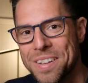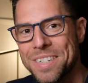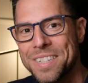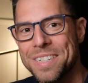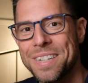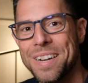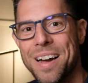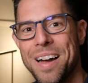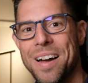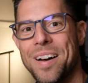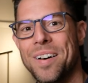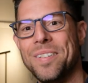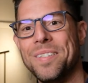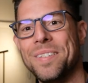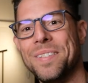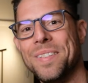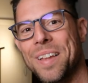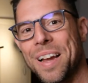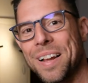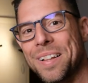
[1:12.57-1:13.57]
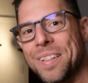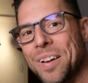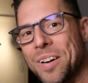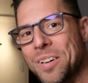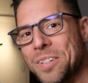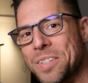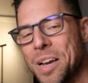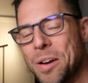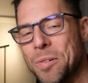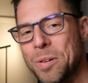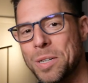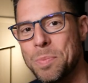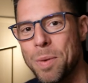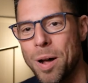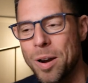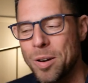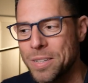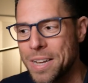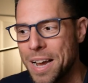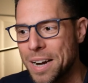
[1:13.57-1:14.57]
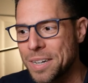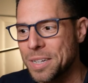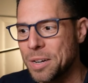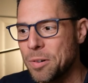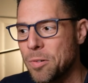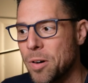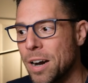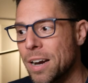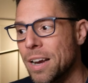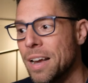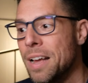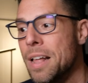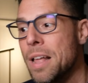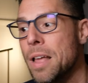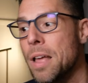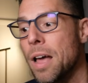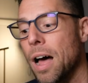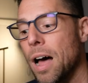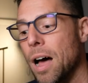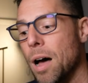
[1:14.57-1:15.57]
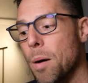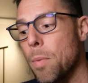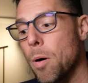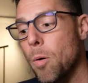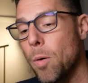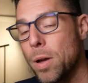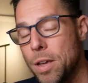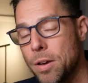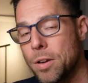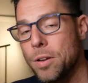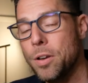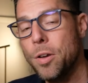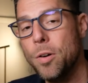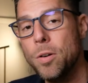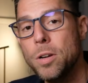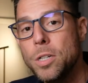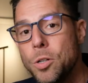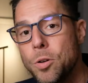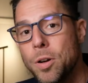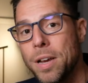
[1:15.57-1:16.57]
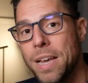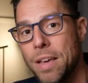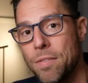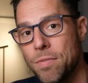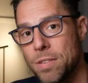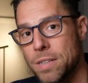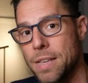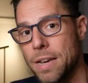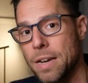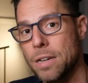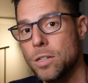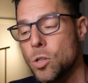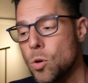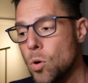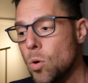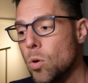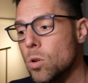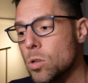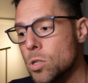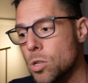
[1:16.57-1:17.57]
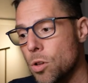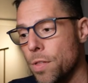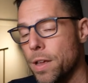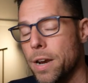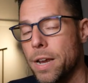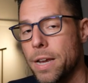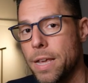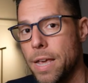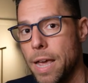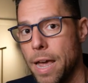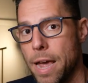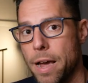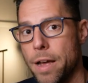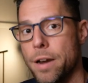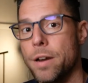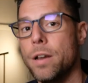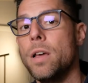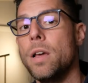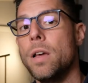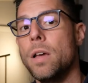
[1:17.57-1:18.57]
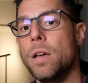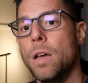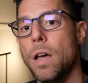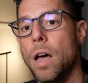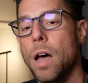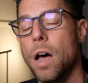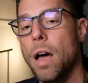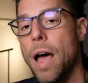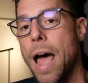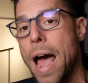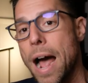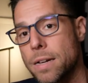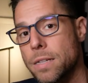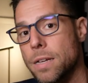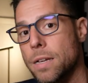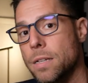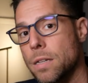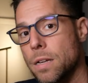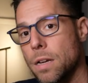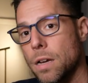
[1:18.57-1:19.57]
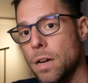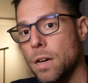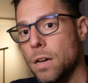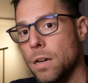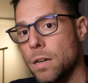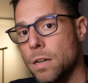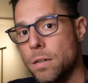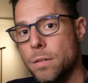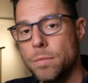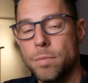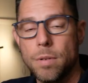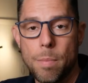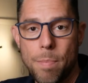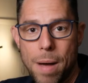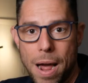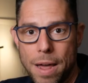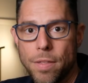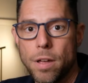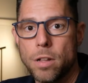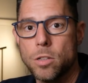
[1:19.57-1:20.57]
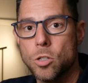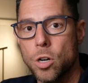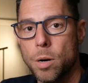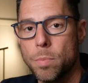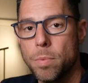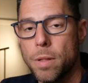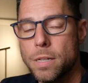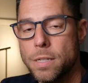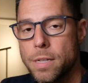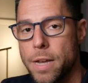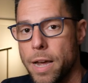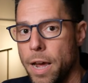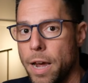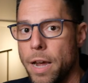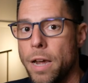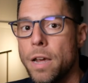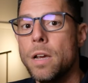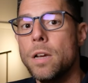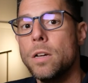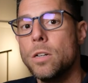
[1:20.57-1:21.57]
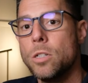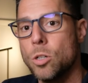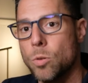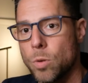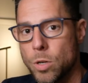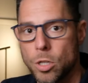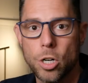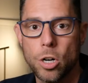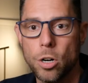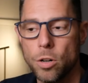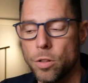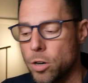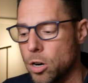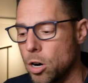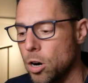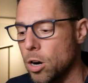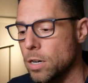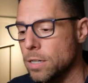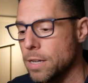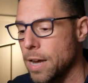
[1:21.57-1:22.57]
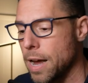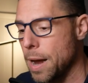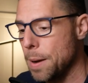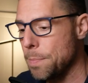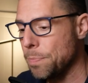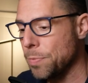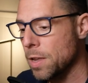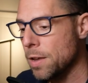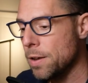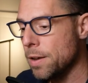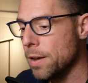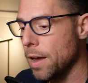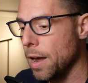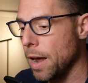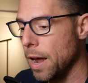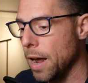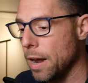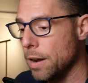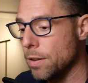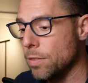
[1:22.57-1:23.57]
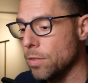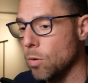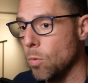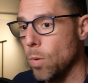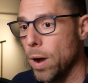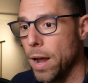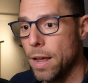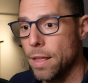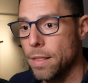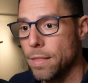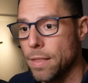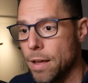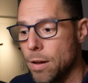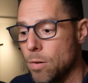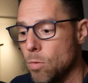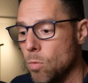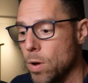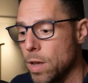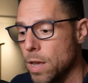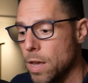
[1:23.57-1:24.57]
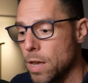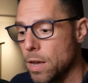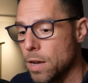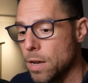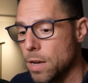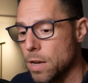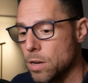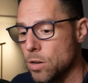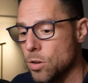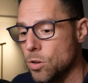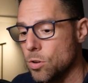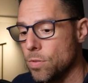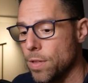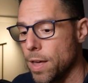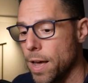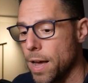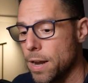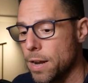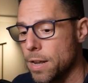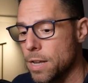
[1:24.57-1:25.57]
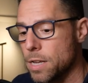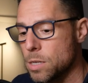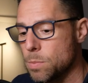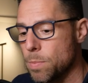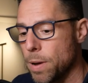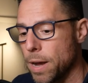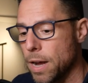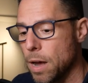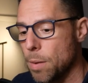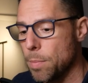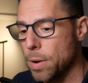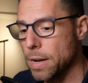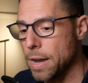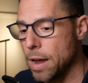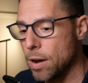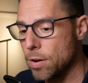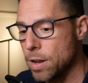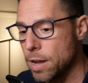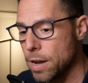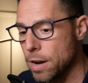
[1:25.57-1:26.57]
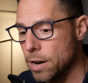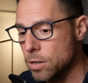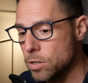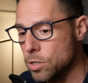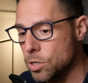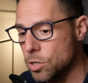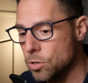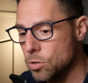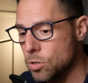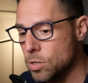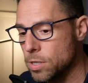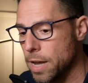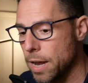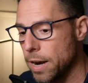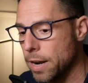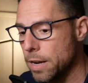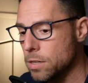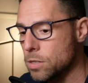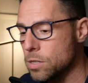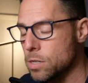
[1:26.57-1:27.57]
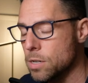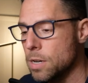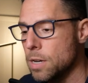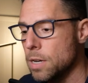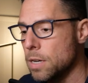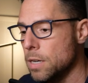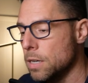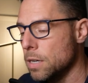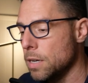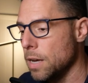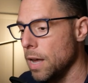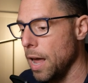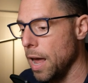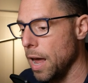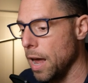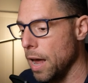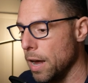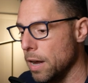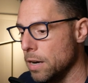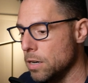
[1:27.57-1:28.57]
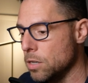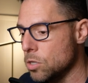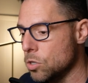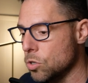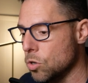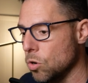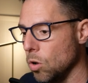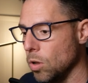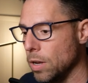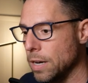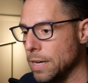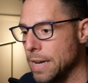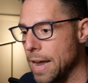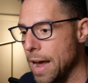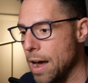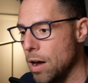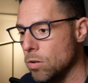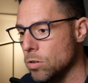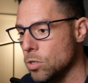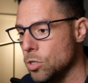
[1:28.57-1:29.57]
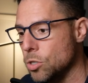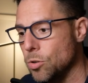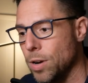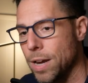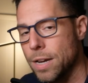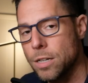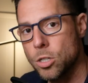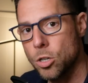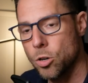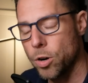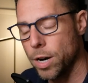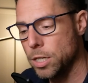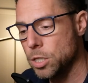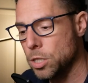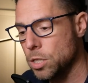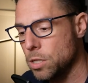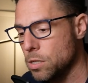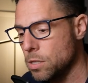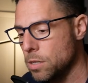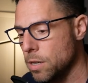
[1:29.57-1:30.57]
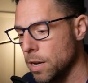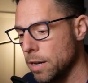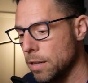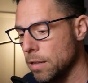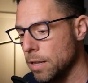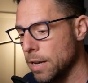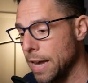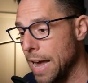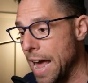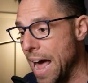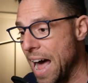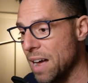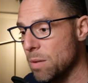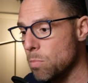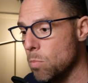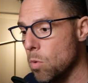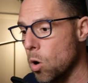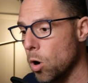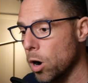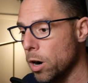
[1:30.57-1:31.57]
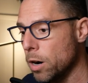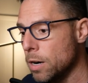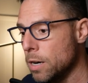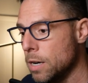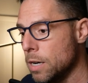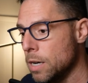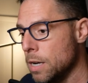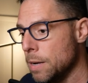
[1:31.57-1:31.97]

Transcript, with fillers: That's just not how like large language models actually work. Uh, but what you can do is you can give this thing a tool so that it can uh, access a, a Python script, let's say, to return the current time. And the way that we can do that is by coming down here to settings and scrolling down to integrations and click add more.